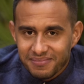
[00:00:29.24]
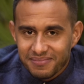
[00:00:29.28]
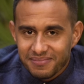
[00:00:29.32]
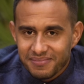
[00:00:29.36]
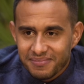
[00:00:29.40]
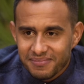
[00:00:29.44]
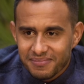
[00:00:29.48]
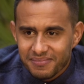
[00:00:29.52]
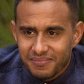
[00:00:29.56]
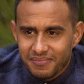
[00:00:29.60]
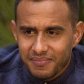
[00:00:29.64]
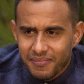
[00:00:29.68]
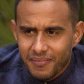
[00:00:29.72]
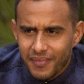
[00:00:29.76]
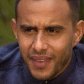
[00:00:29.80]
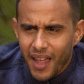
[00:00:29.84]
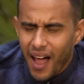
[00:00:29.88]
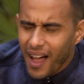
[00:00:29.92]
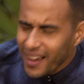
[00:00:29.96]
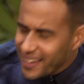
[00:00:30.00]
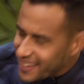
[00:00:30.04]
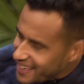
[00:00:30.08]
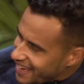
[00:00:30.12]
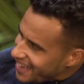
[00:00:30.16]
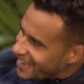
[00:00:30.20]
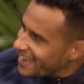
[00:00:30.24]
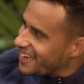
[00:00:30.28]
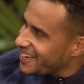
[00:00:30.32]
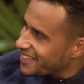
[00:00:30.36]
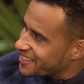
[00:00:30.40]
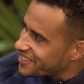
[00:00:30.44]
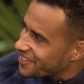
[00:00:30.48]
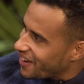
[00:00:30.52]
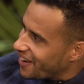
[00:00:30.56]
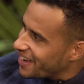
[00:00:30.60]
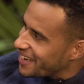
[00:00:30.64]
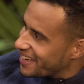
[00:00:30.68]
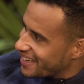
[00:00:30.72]
every week you tell I get me what...
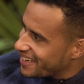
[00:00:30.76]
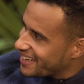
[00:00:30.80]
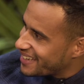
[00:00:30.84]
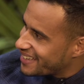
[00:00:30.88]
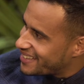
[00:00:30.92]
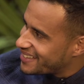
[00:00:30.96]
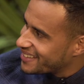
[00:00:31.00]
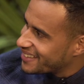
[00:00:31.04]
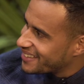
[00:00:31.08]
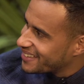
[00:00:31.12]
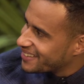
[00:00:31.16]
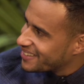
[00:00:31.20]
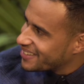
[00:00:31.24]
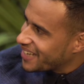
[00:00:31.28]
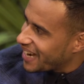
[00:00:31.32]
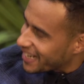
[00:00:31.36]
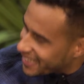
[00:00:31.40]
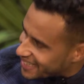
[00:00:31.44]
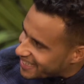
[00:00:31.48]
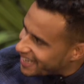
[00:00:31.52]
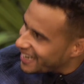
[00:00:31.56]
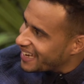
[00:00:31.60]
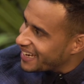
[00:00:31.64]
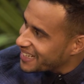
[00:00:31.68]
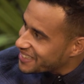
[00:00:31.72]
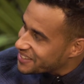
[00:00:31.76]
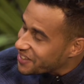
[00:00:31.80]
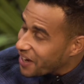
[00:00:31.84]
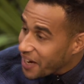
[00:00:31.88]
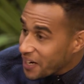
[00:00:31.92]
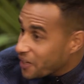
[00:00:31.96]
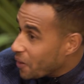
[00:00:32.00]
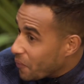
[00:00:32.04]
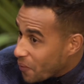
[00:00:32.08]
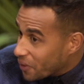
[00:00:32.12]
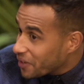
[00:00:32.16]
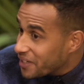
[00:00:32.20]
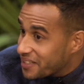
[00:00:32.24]
excited. Okay. I get
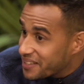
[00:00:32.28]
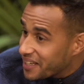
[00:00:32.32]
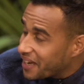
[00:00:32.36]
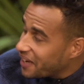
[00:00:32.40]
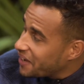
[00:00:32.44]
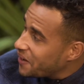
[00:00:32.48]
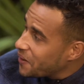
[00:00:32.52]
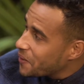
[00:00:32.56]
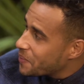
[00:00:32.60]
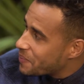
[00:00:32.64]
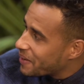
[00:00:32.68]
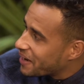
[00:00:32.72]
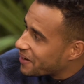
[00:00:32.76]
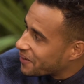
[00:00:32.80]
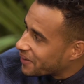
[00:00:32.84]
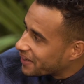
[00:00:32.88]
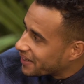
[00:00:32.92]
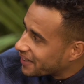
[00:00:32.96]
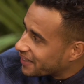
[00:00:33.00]
excited. I want to tell you about